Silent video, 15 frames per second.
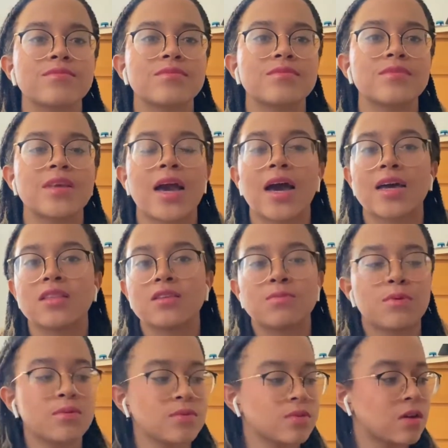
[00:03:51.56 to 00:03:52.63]
Yeah, this
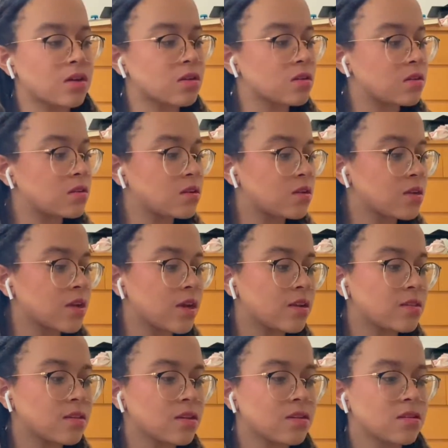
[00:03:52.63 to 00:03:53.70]
book was not good, and again,
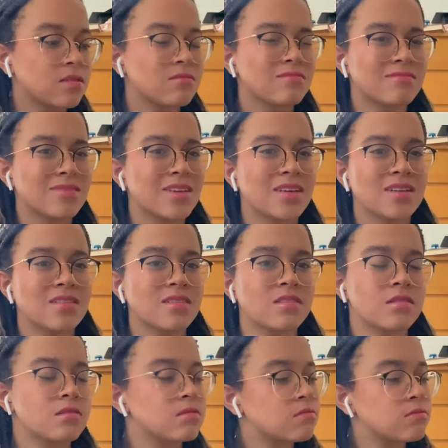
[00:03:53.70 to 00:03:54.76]
it's like a
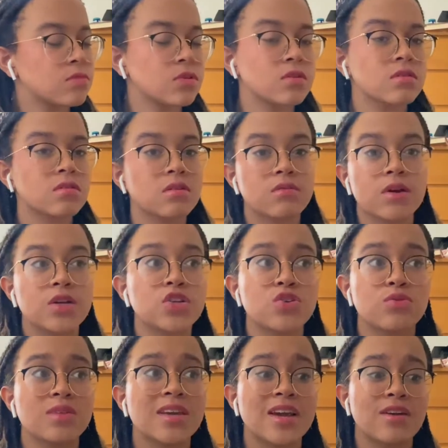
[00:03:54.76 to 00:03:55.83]
kid's book, so I just
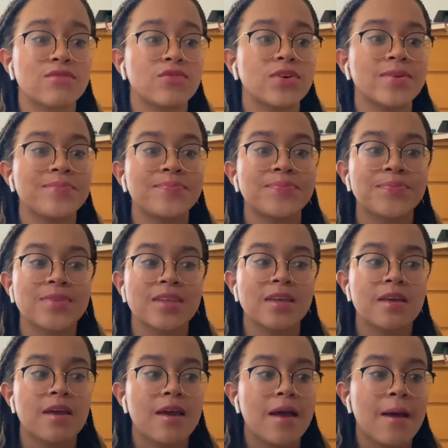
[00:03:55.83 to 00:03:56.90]
don't really care for it.
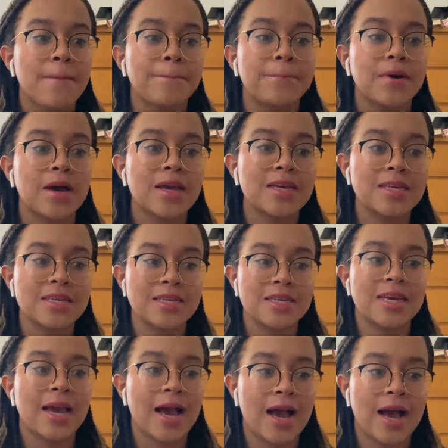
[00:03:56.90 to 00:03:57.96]
But
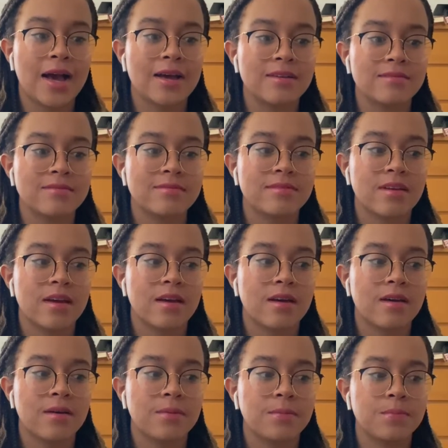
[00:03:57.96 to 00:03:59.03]
yeah,
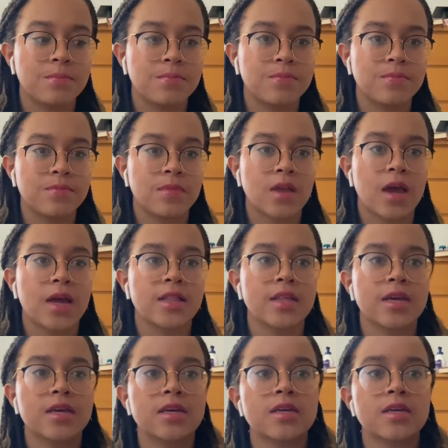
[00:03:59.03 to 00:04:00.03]
I like